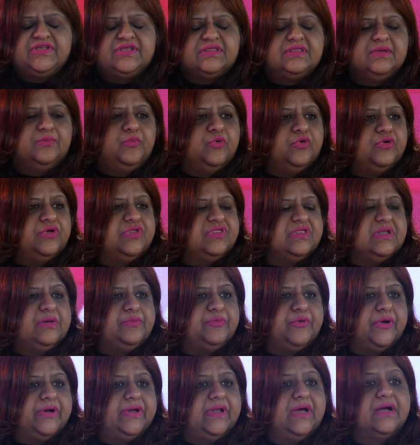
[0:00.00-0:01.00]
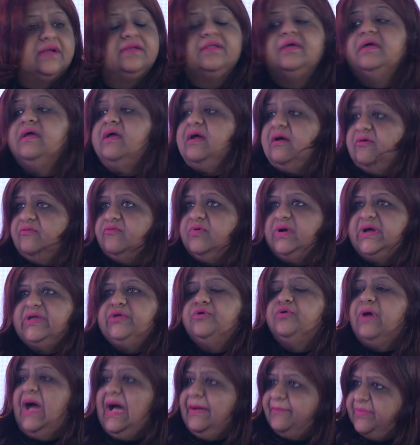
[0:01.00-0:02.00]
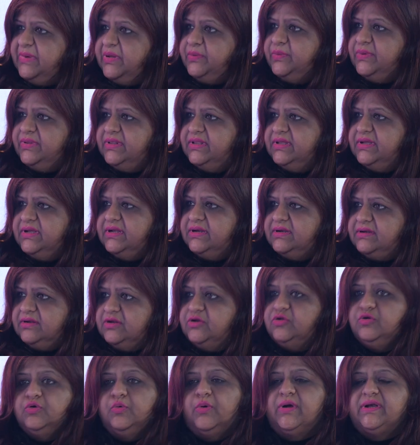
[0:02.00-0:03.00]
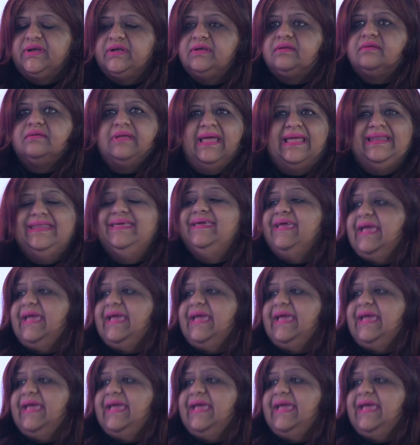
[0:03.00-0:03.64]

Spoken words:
is a Borosil product. Were you happy with it? Do you want any